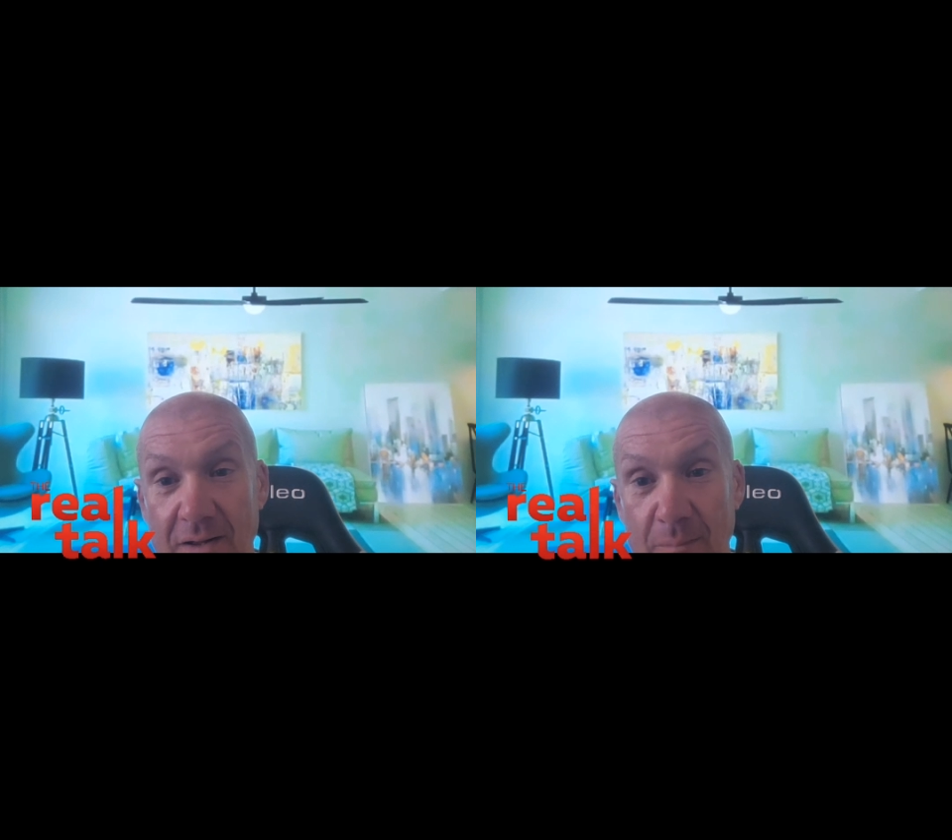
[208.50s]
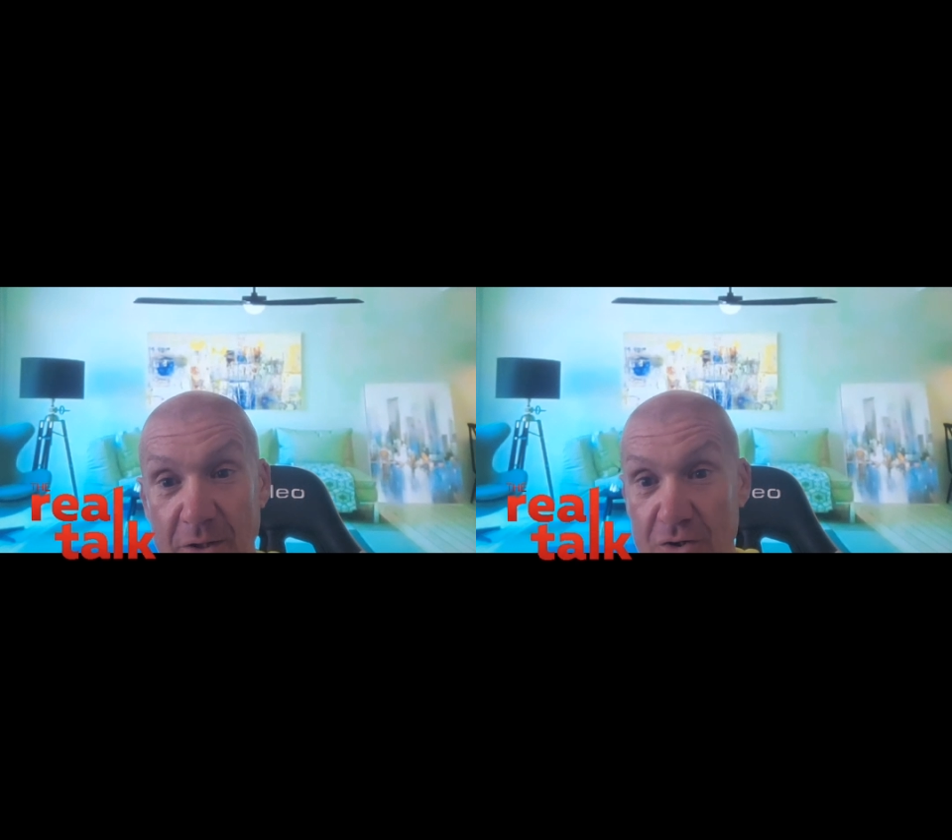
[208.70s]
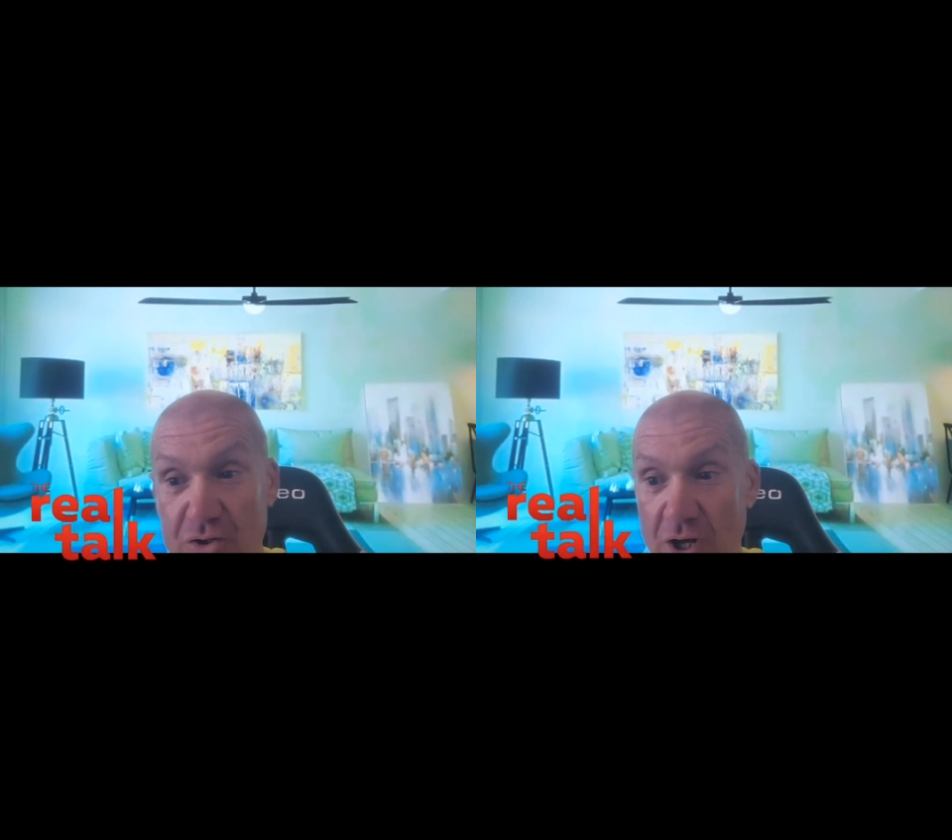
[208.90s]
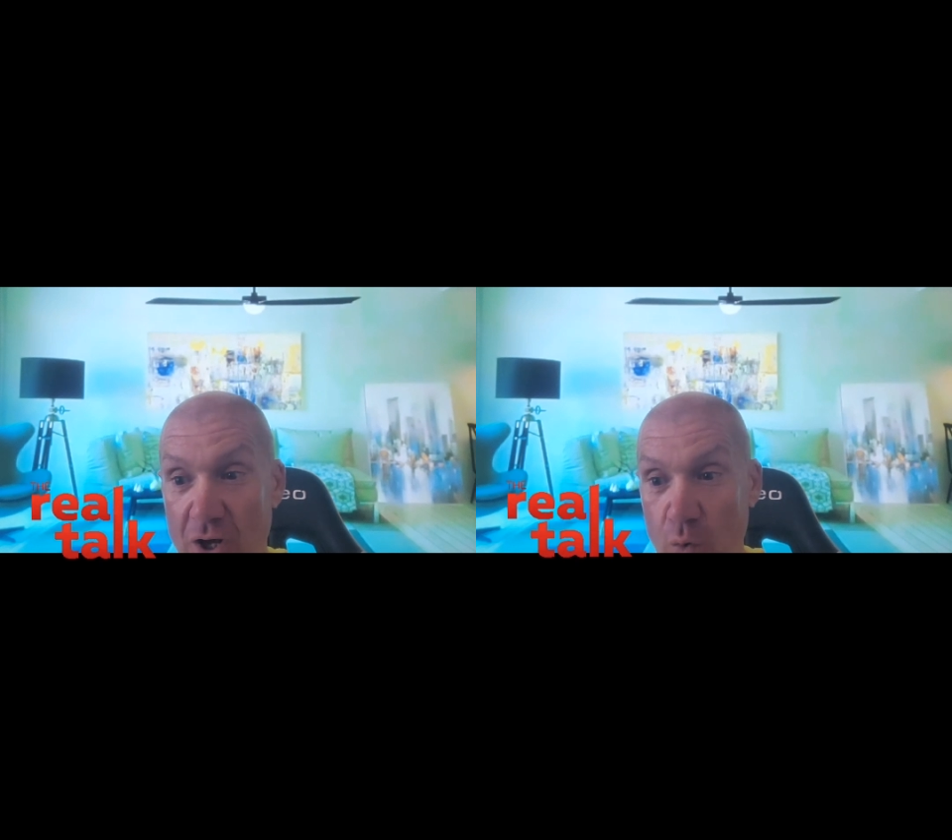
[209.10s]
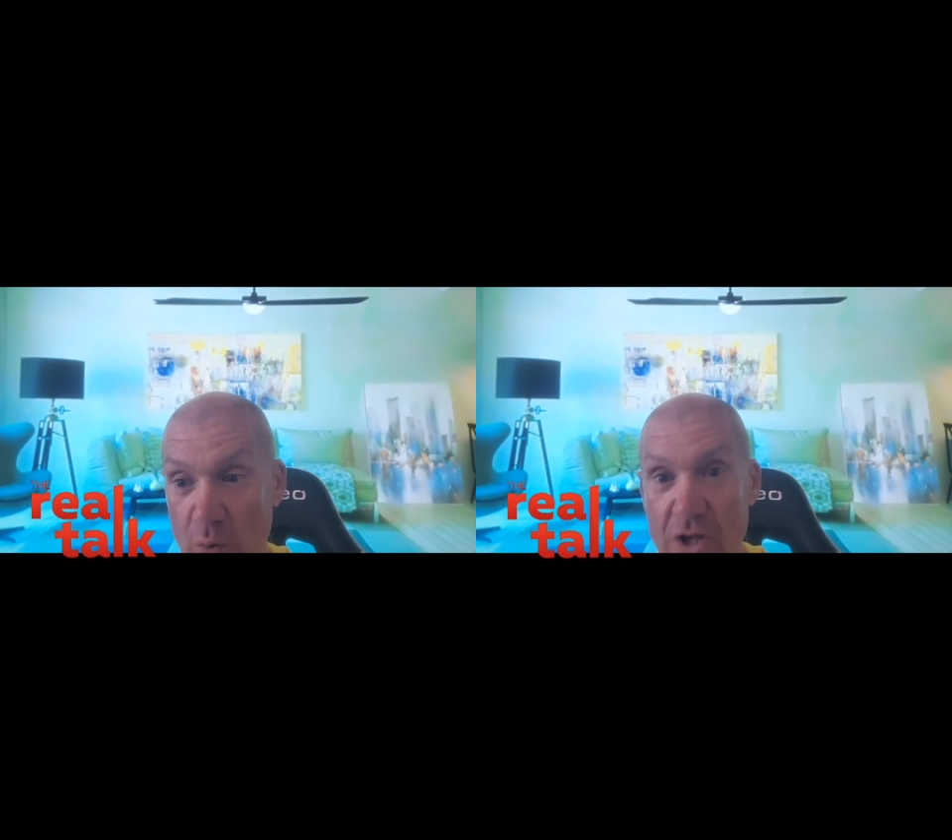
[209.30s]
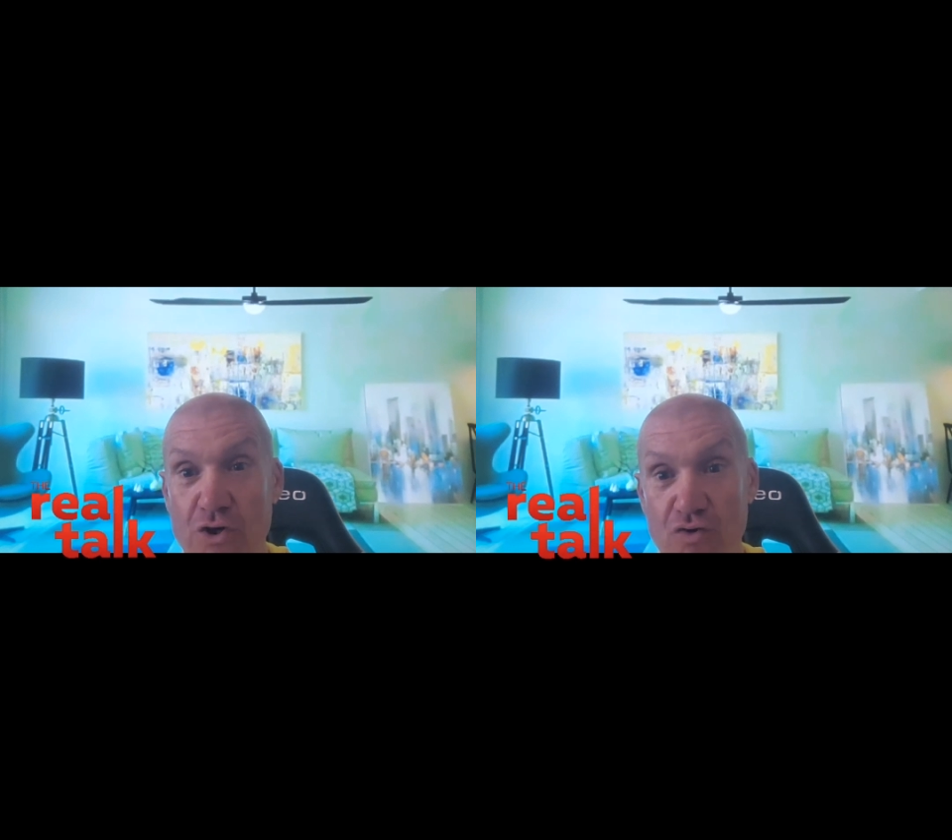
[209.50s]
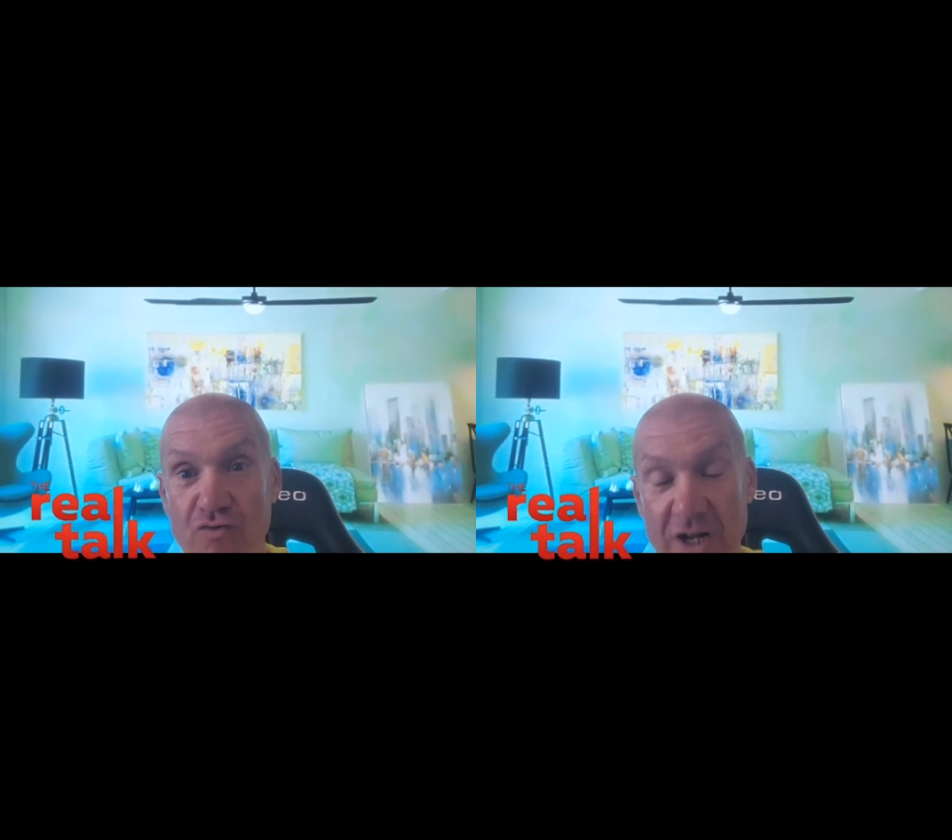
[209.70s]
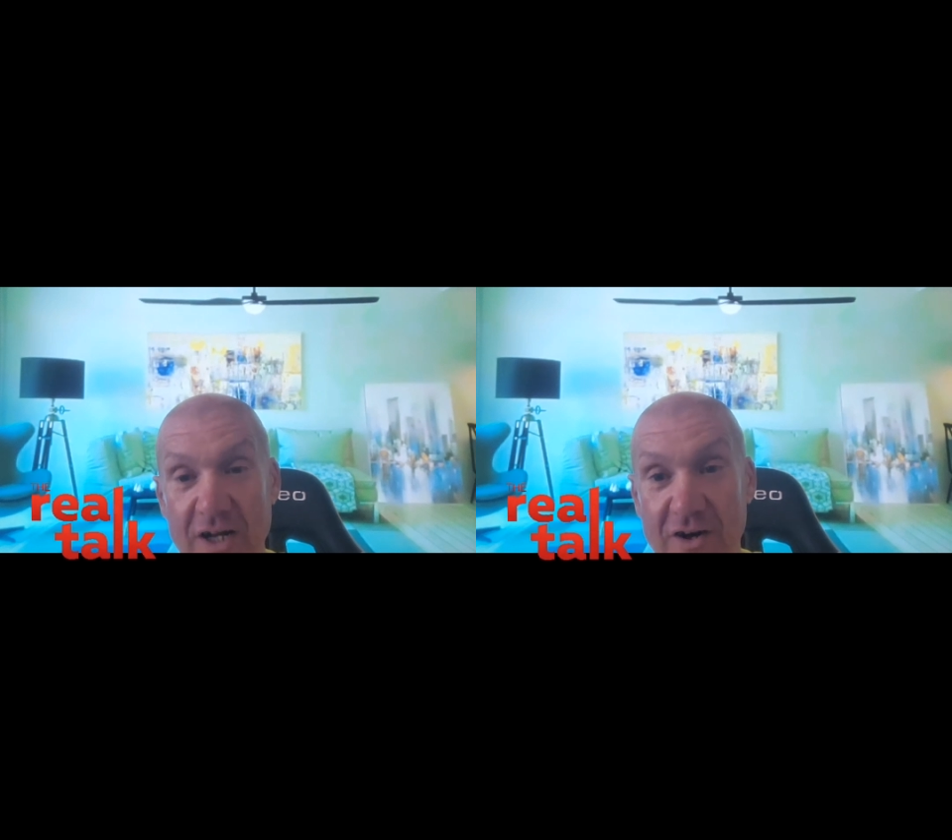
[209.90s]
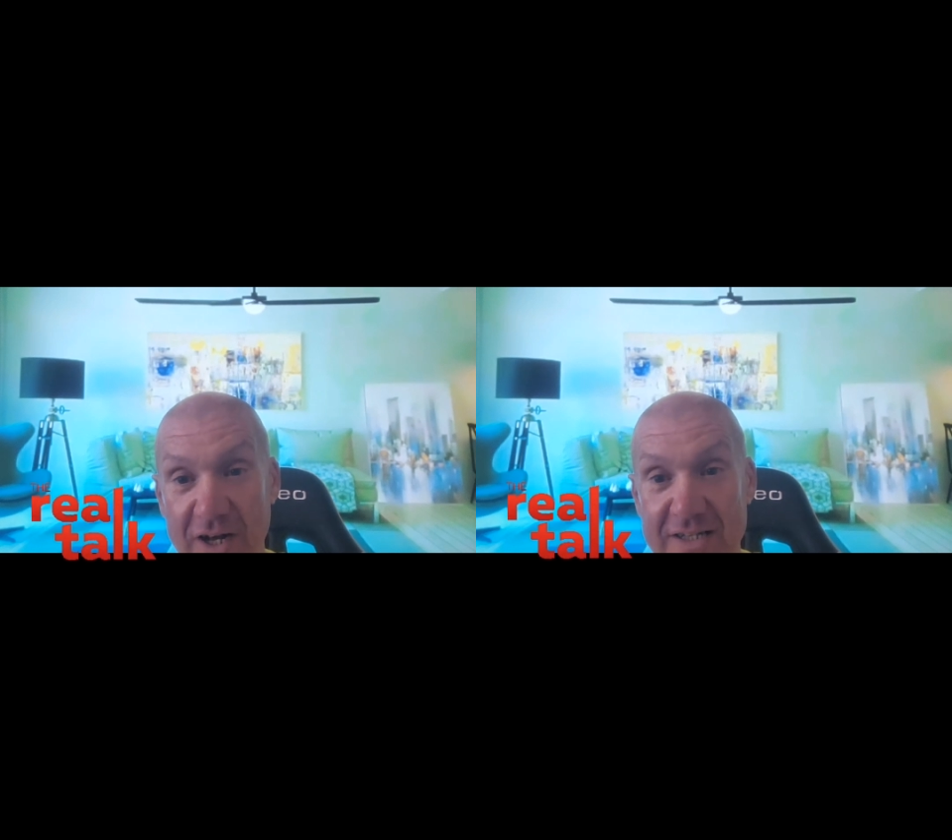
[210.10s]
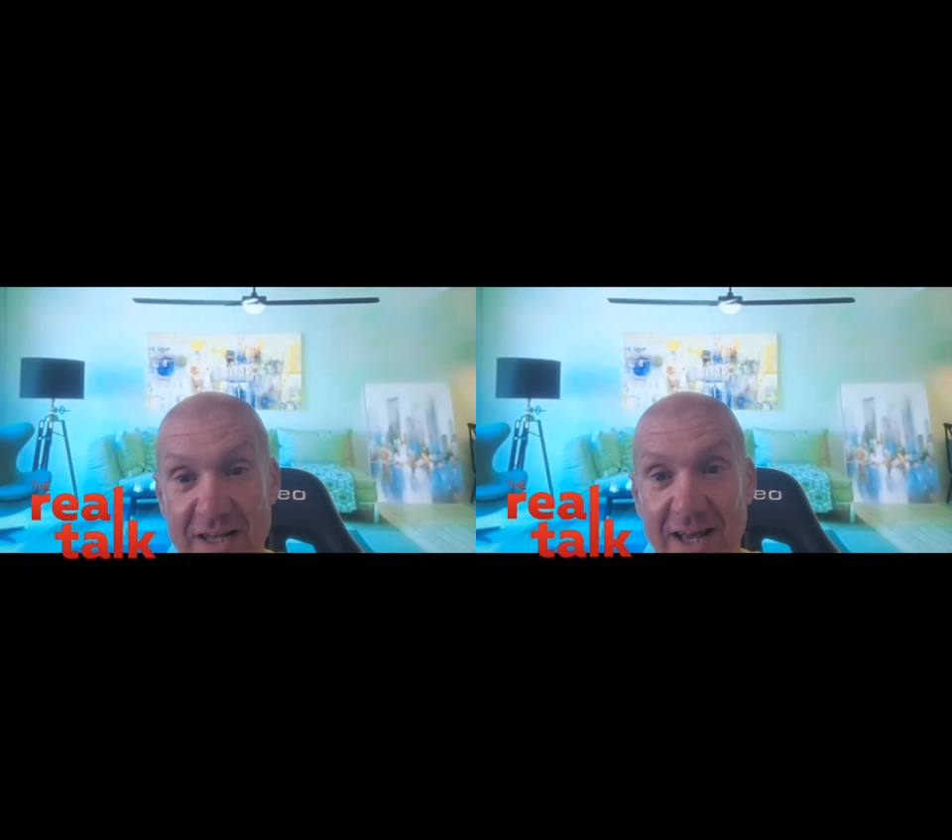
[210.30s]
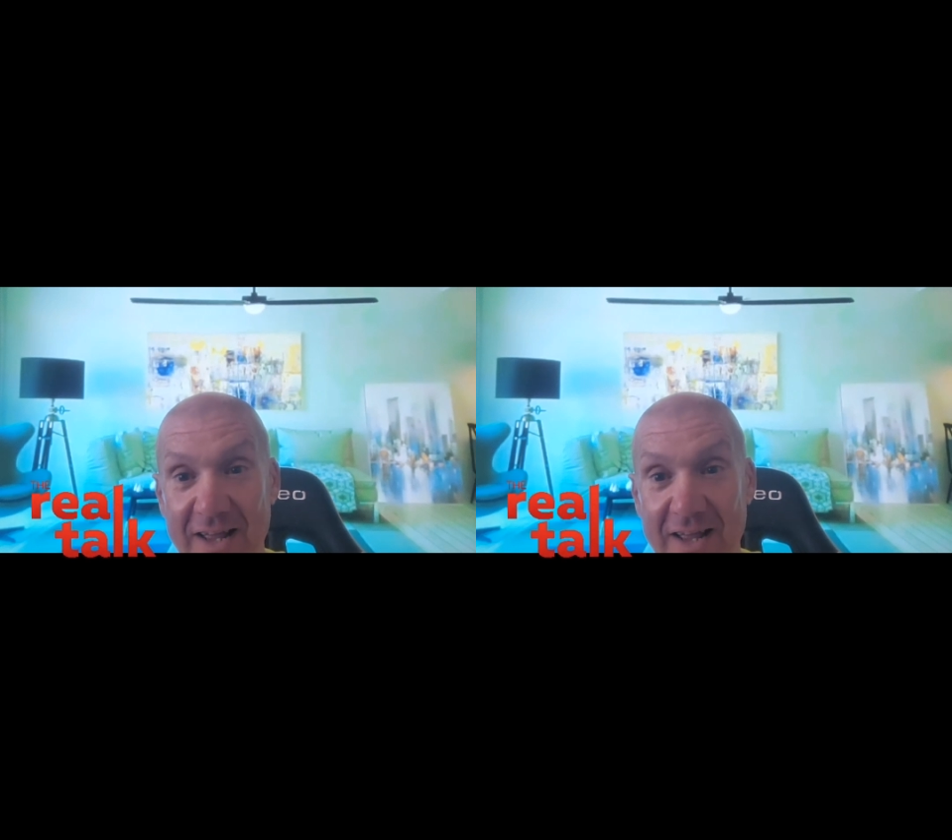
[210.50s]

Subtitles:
Because when you realise